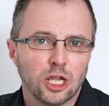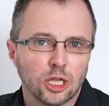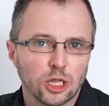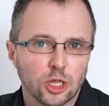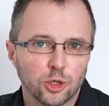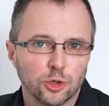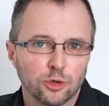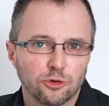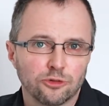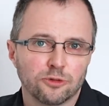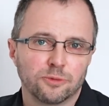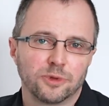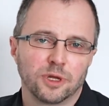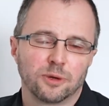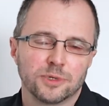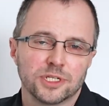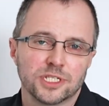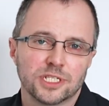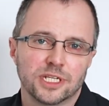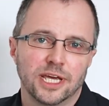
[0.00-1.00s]
Learn from their
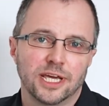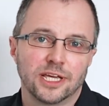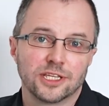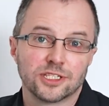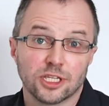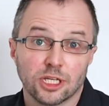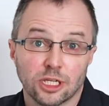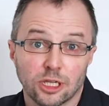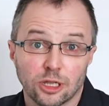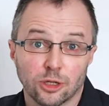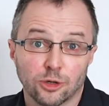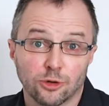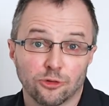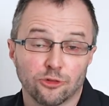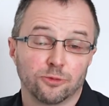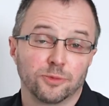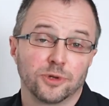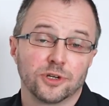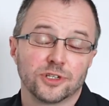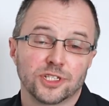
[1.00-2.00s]
mistakes, learn
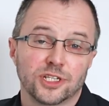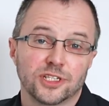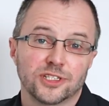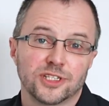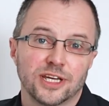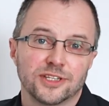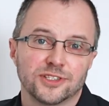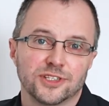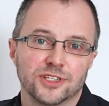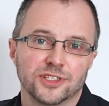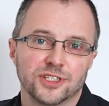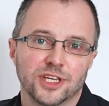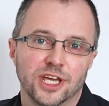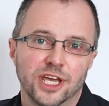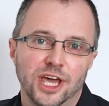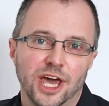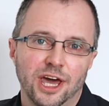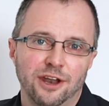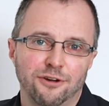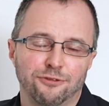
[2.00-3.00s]
from their successes,
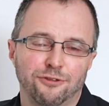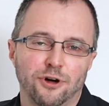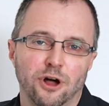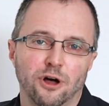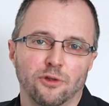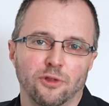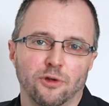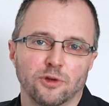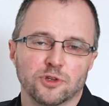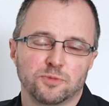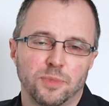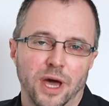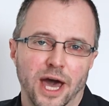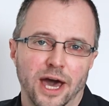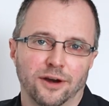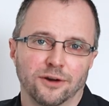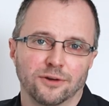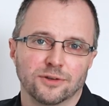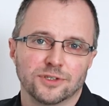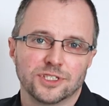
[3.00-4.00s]
and follow those
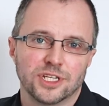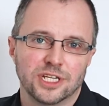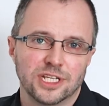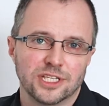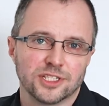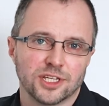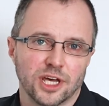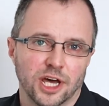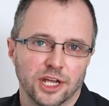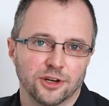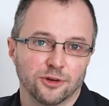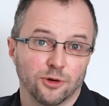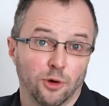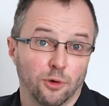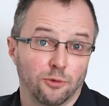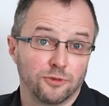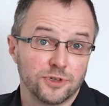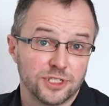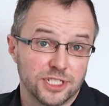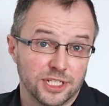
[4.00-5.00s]
patterns inside your
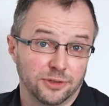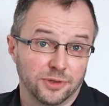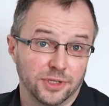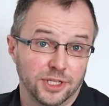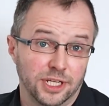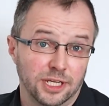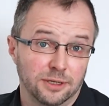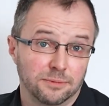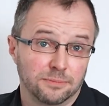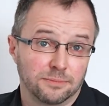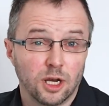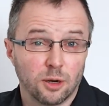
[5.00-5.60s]
own facility.